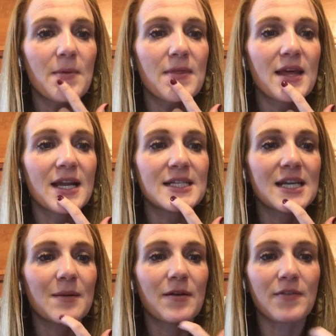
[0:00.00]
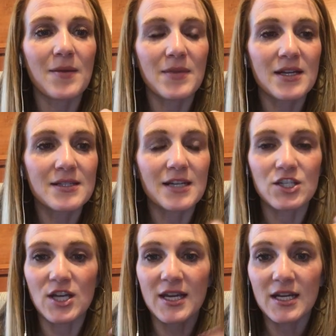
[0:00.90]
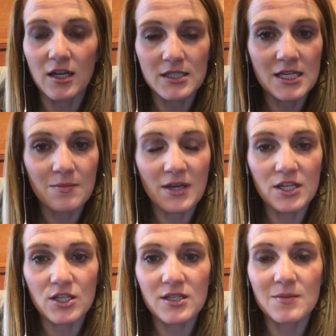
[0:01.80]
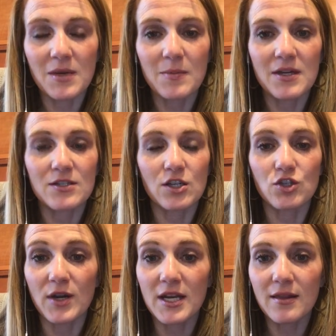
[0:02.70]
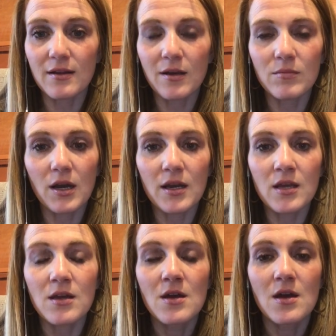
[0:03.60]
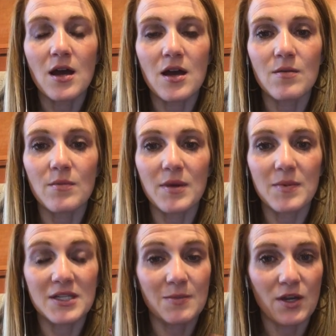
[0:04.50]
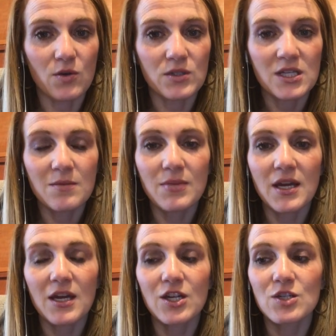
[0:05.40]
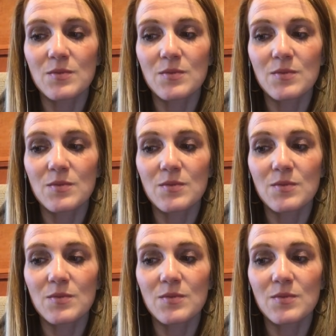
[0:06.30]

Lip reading: Then I take about 5 minutes and I check in on team pages. Maybe it's a training that I'm running, or maybe it's my own team page.